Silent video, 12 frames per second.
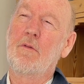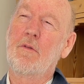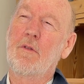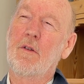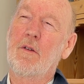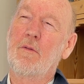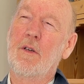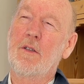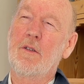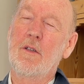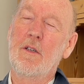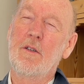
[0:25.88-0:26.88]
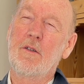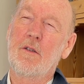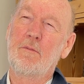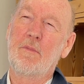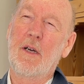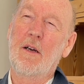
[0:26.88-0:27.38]
The question is
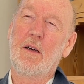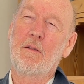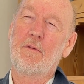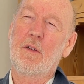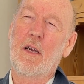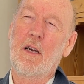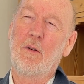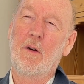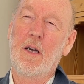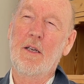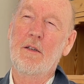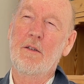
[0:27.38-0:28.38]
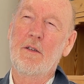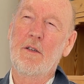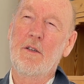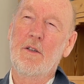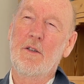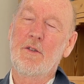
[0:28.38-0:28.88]
about how I
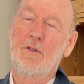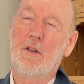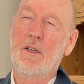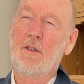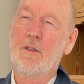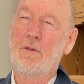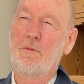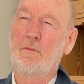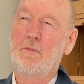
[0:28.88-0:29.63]
try to